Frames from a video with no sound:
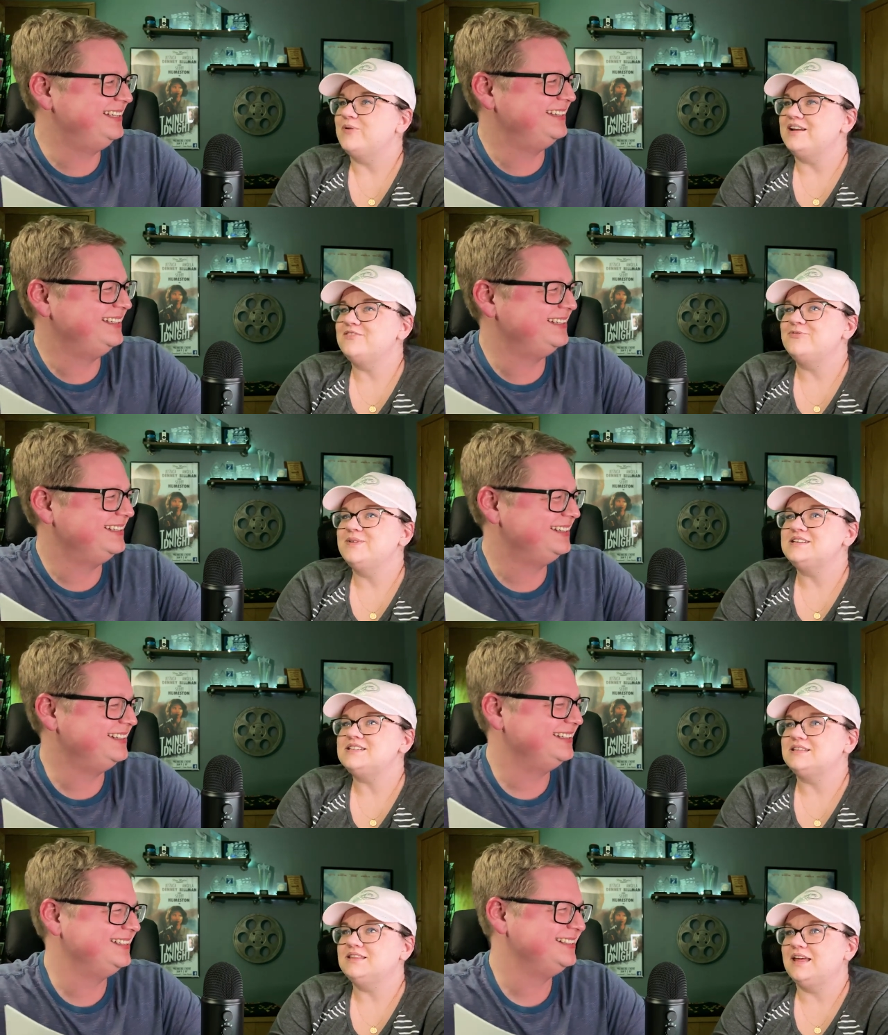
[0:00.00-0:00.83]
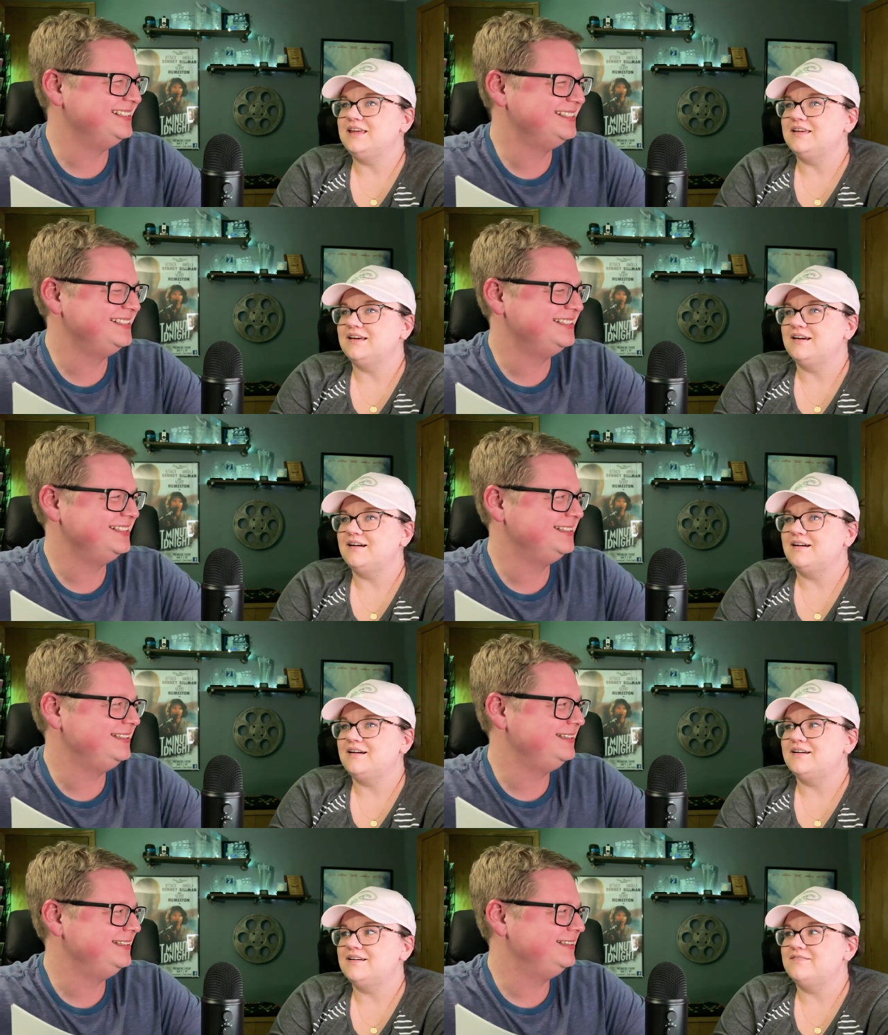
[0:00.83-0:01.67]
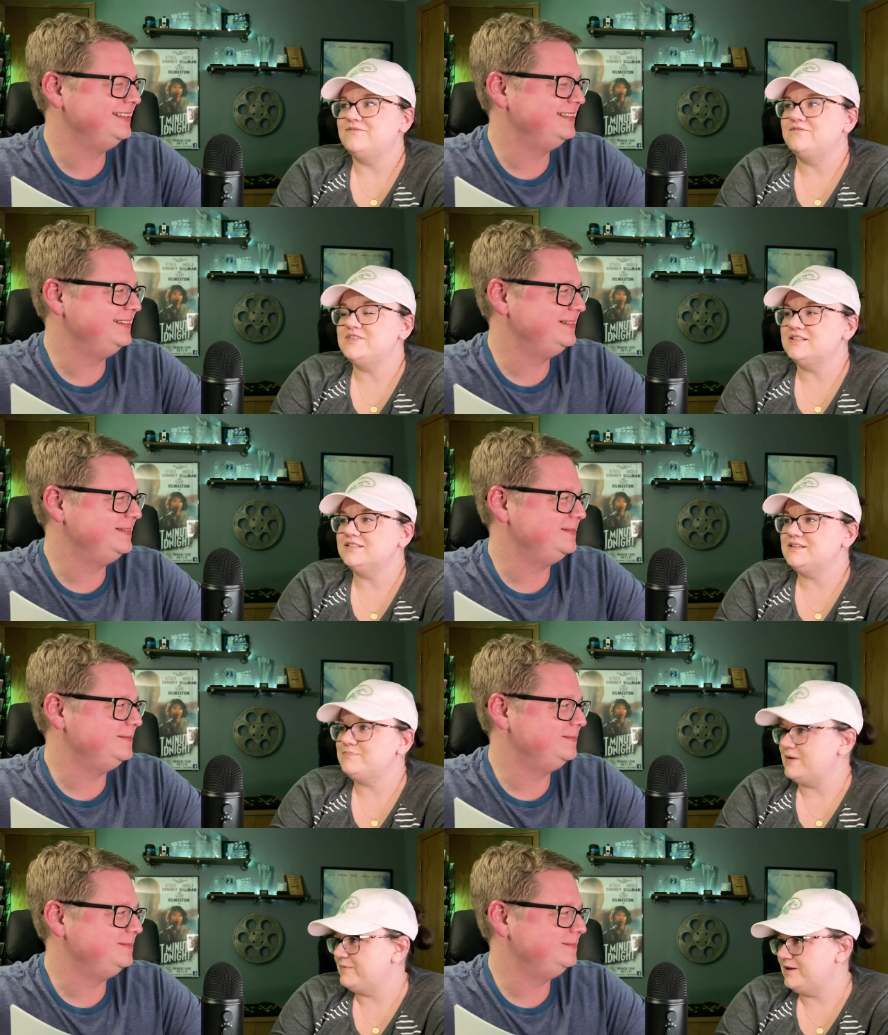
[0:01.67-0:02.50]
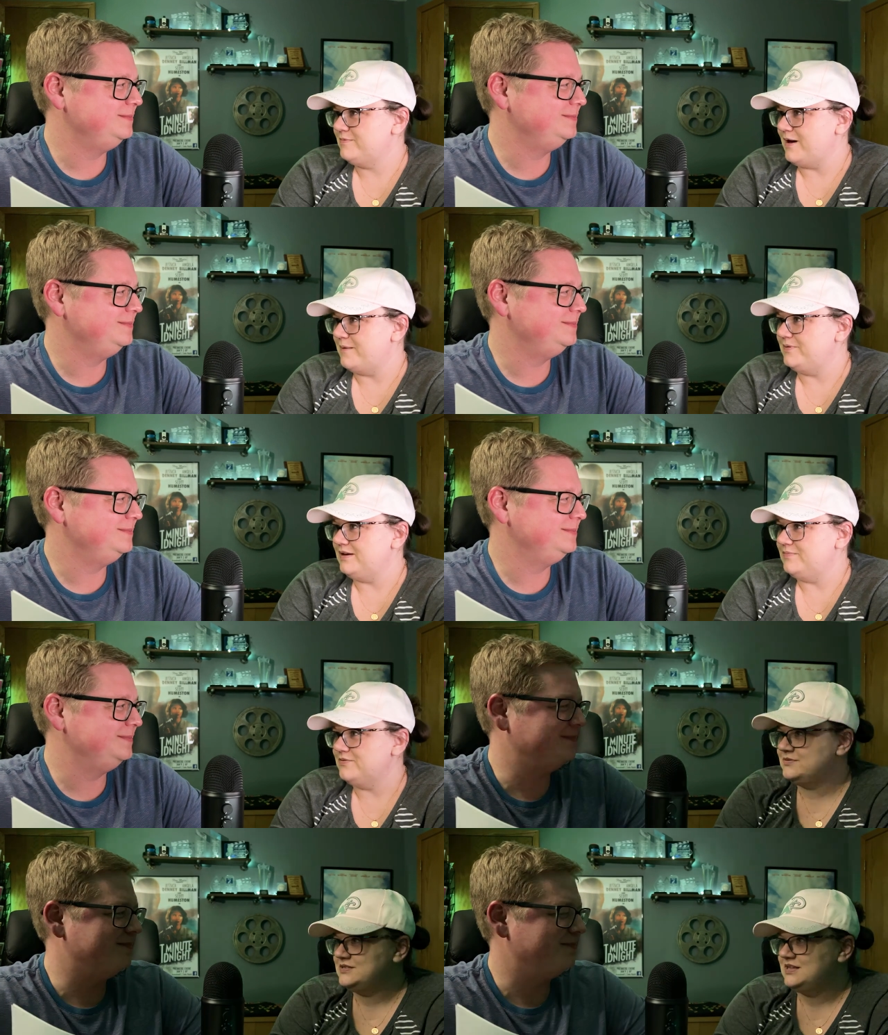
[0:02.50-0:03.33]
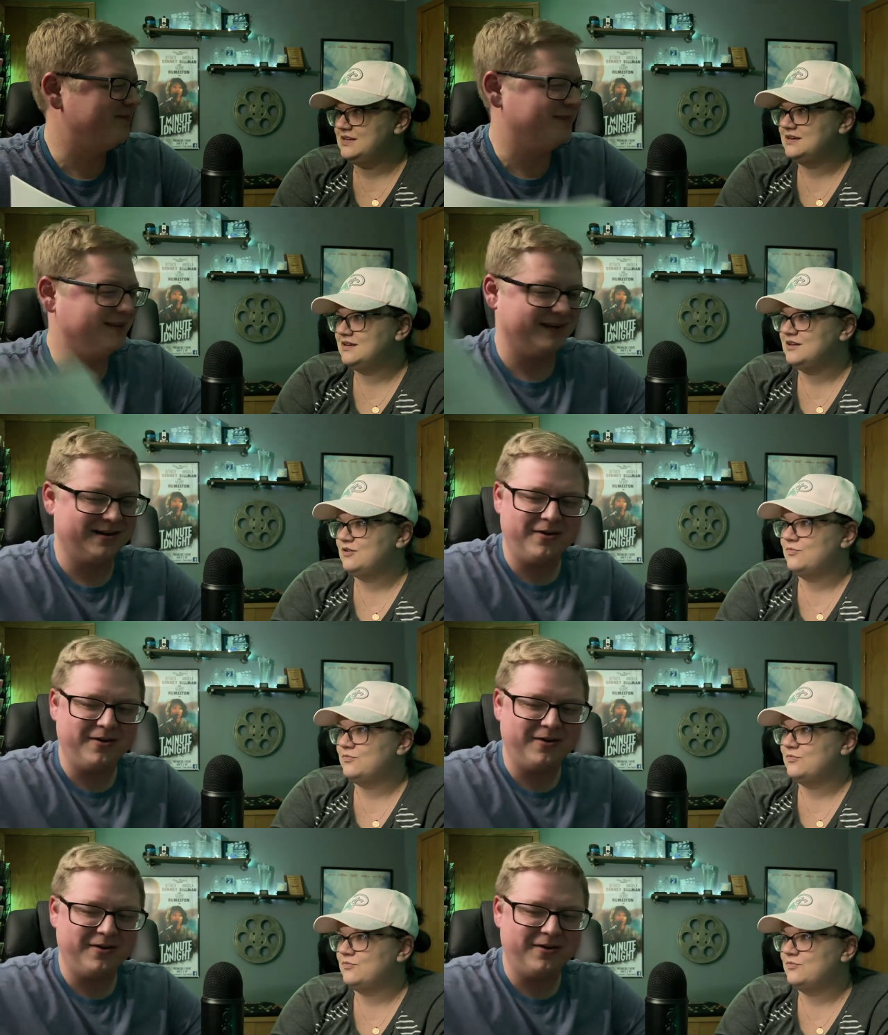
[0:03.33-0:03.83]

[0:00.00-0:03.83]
Speaker 1: what if we did like a villain Bibbidi Bobbidi Boutique?